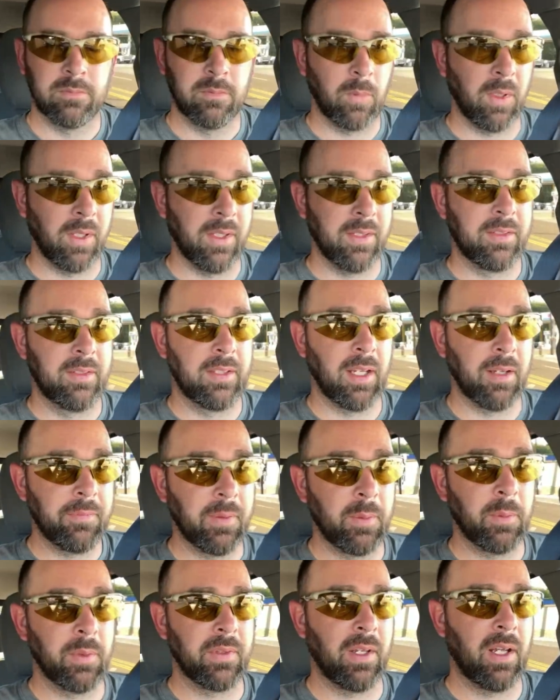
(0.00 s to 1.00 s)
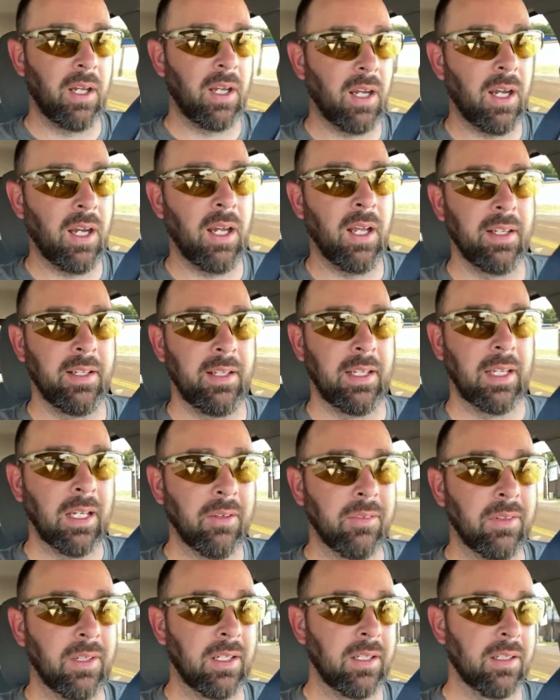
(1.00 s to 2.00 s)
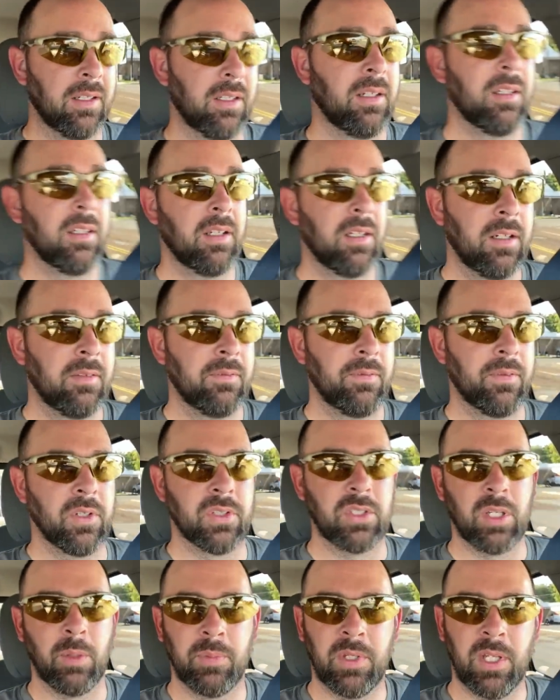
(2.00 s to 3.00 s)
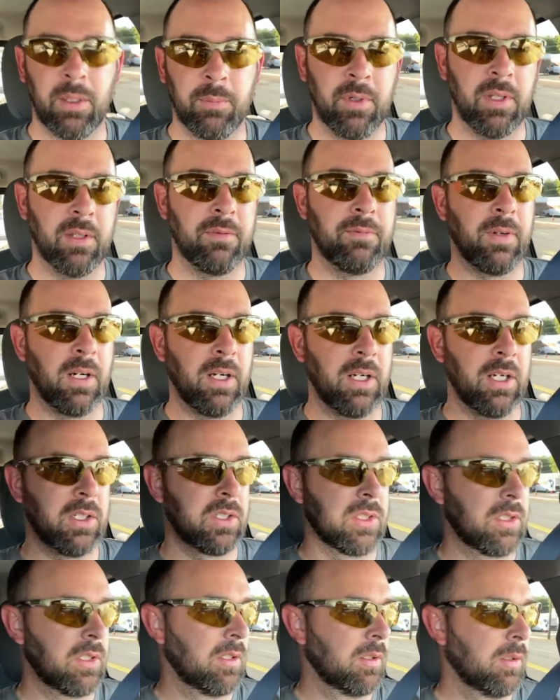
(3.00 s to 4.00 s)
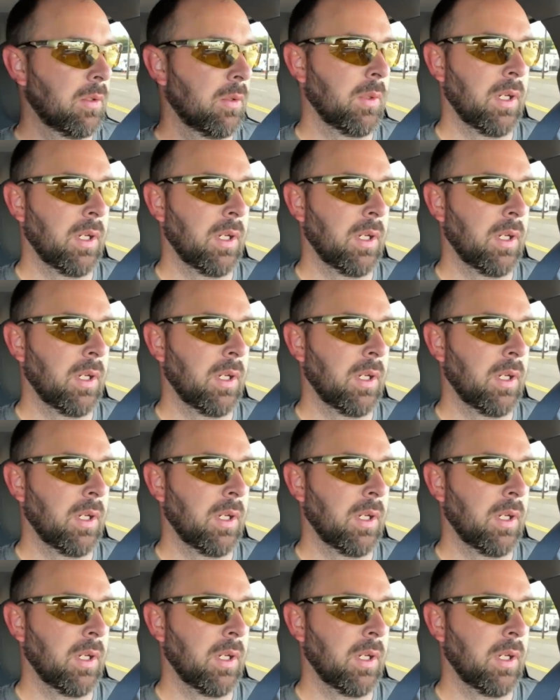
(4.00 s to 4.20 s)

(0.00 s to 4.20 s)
Well, it definitely was a hot evening for September the 1st.